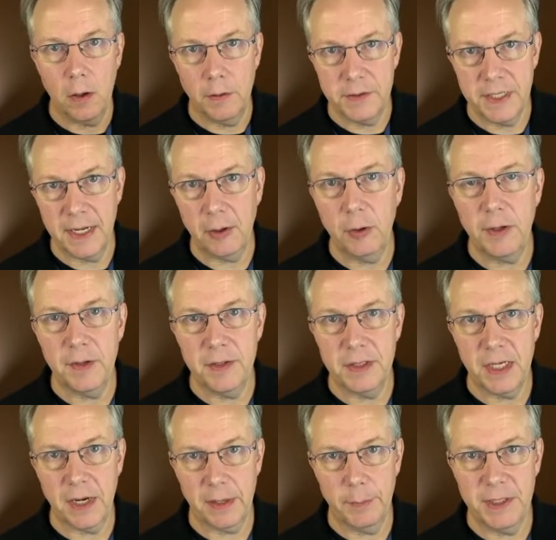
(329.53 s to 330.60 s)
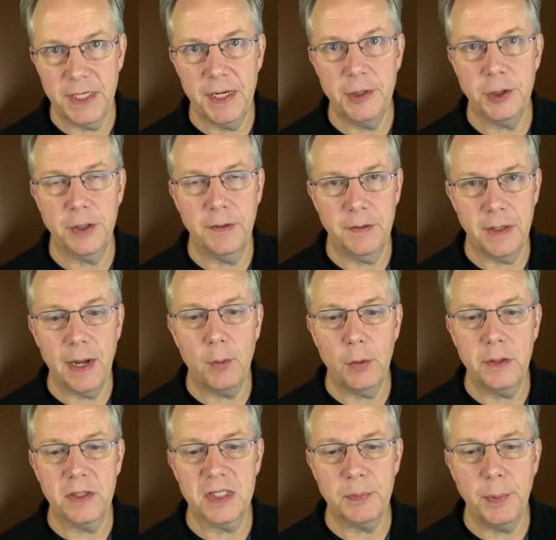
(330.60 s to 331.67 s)
take a look at the documentation that
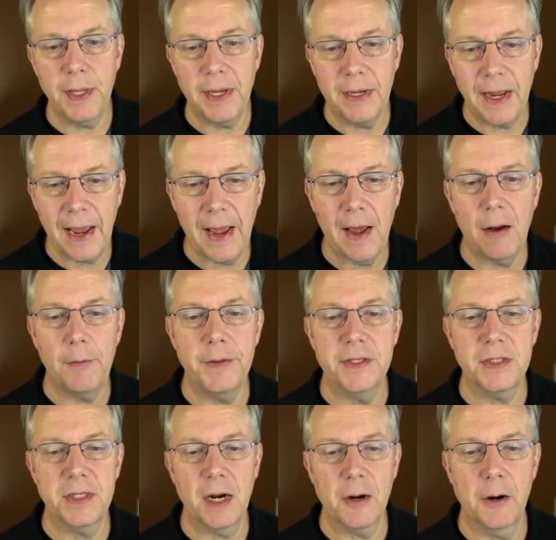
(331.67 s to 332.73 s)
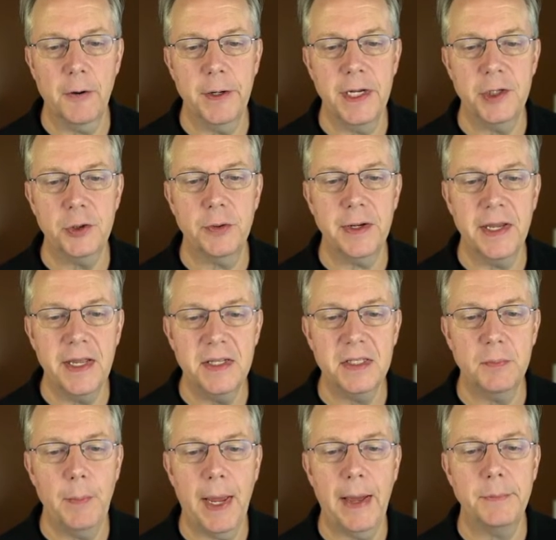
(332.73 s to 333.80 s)
will explain how this Docker credential gets
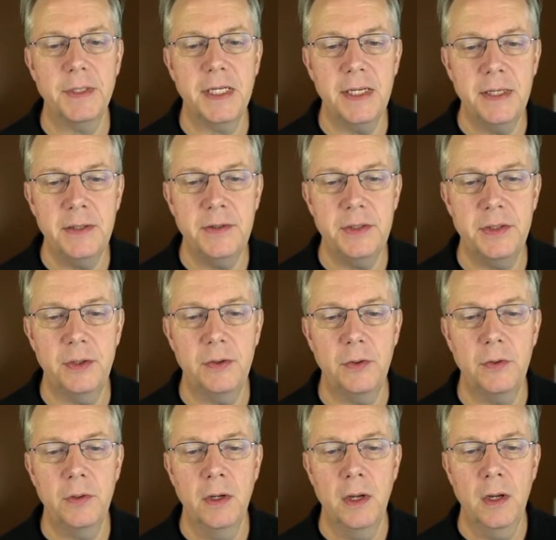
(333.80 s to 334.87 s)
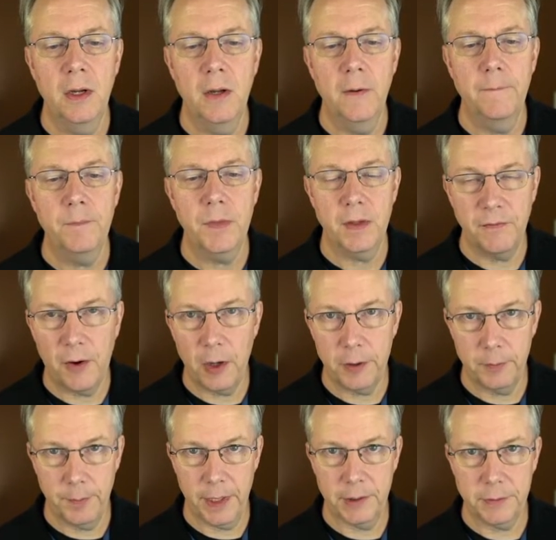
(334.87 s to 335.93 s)
mapped into the
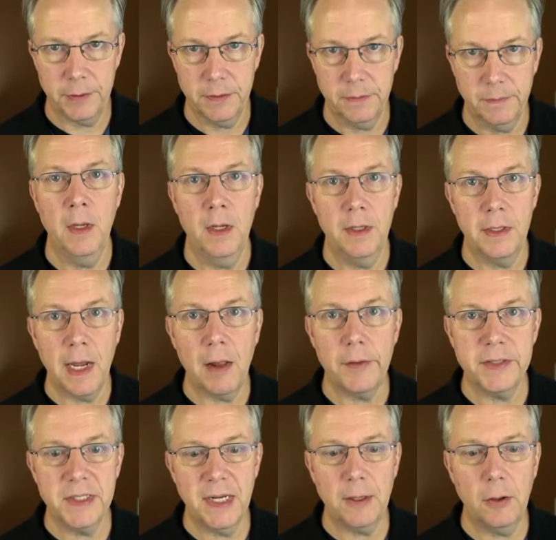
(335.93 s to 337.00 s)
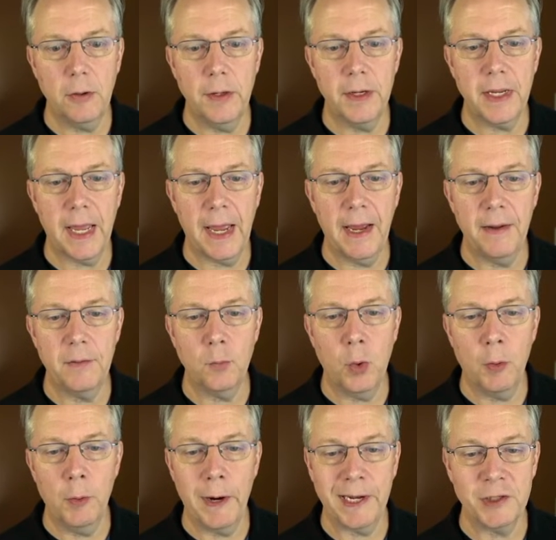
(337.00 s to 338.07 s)
volume mount. Now let's take a look at
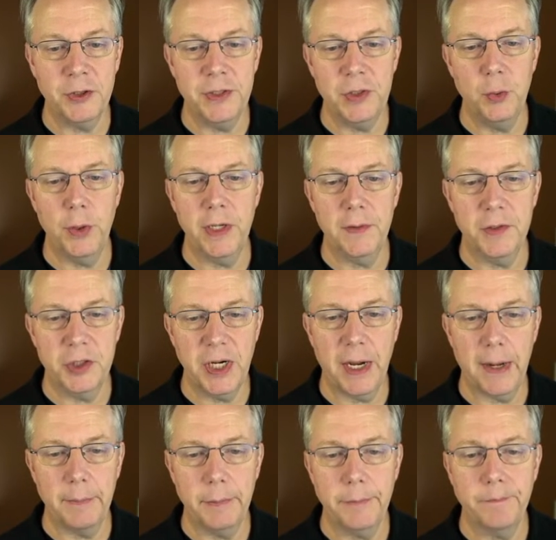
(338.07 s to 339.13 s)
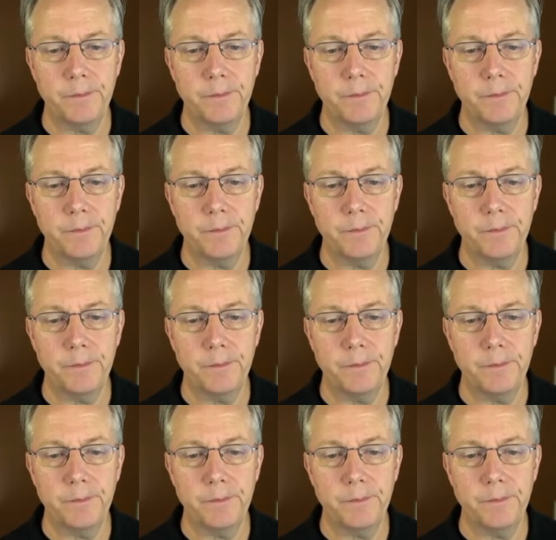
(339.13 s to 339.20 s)
what we're actually doing in the job.